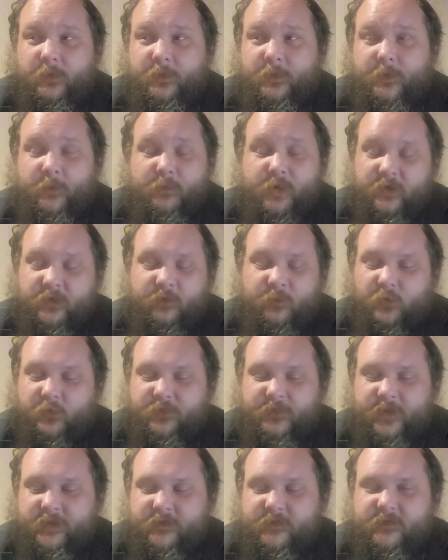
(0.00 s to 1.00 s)
the principles
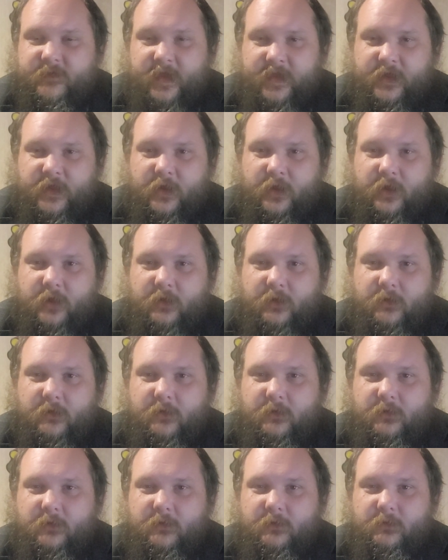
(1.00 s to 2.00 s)
that Skinner
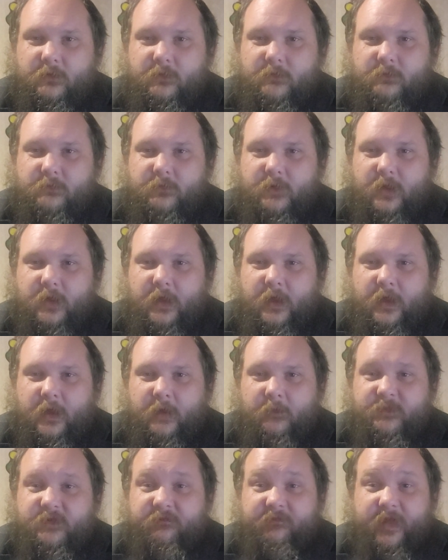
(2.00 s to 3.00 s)

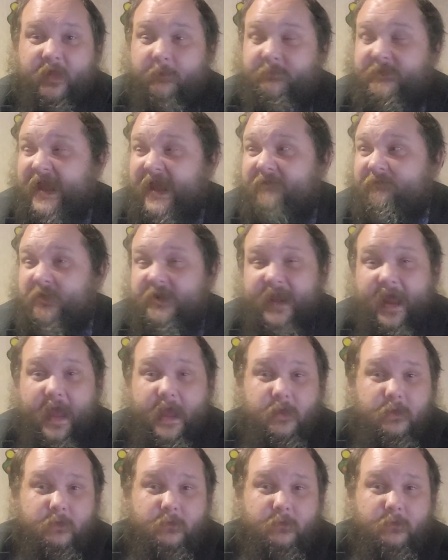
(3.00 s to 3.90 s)
developed every day.